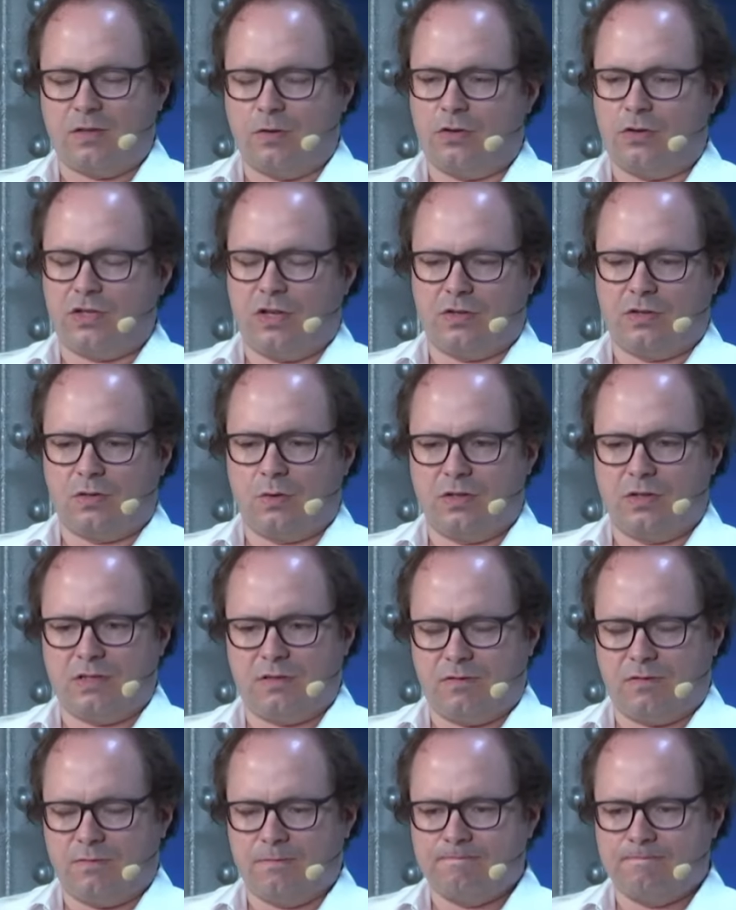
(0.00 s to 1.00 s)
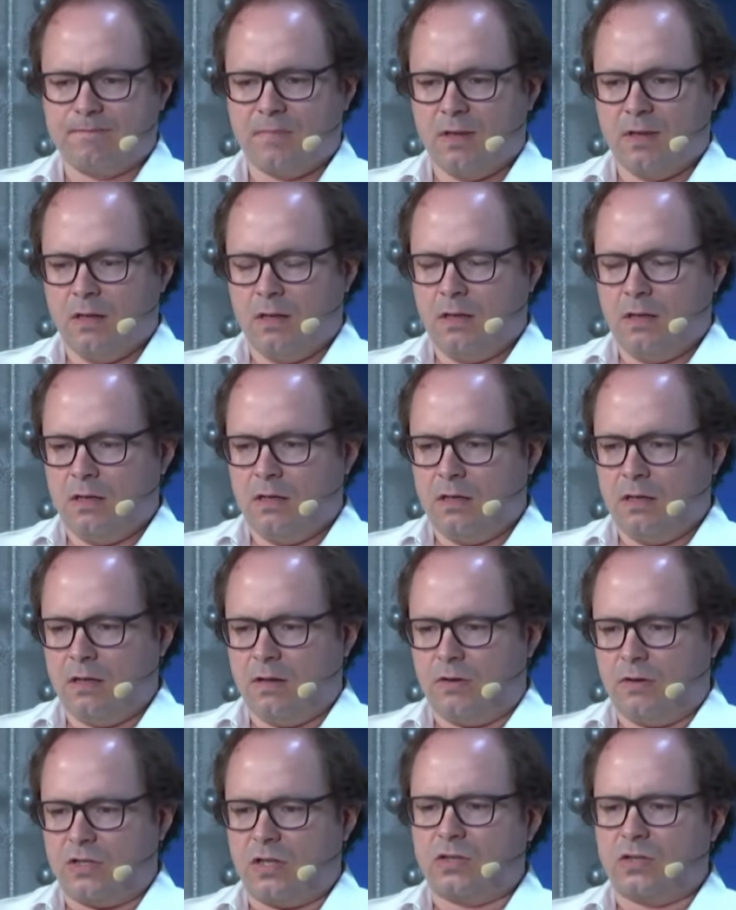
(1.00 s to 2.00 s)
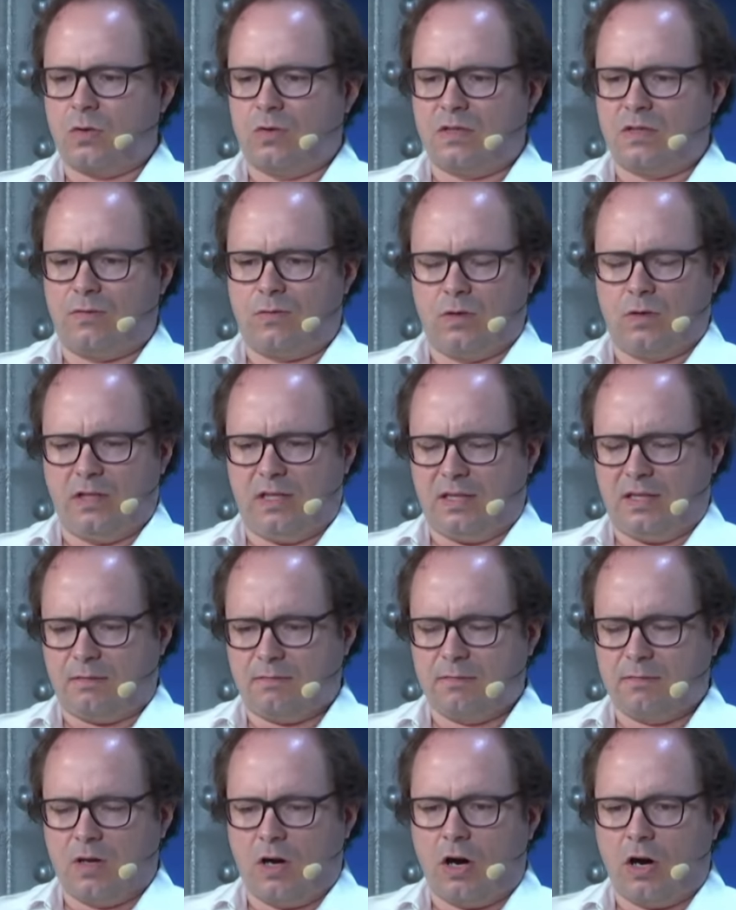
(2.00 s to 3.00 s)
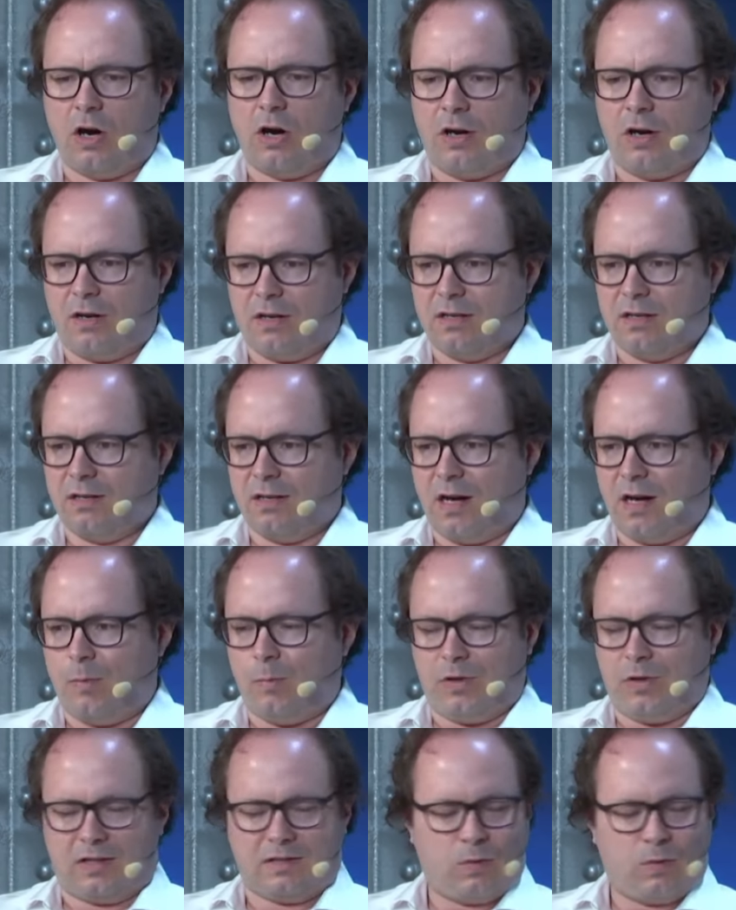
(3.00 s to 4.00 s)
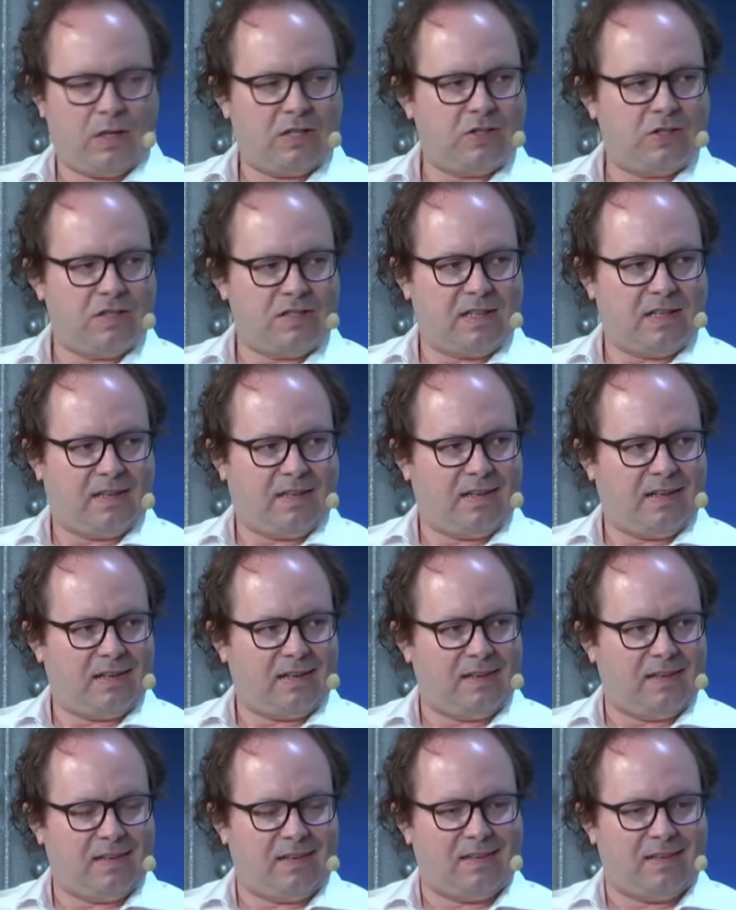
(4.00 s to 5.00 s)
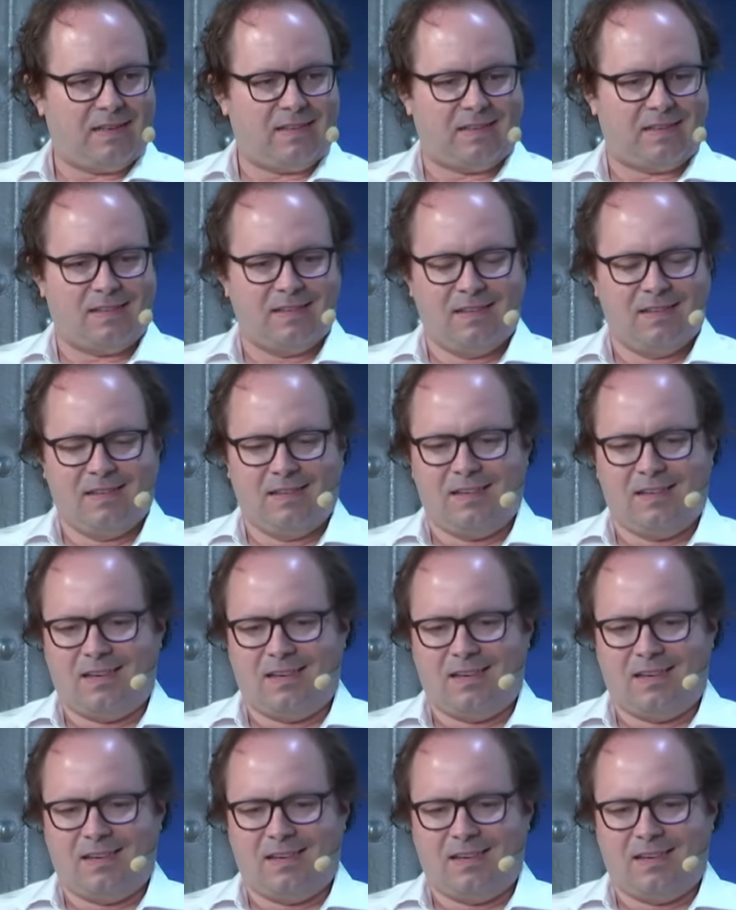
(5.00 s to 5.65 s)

So there's all sorts of really hard, complex questions, I think, in this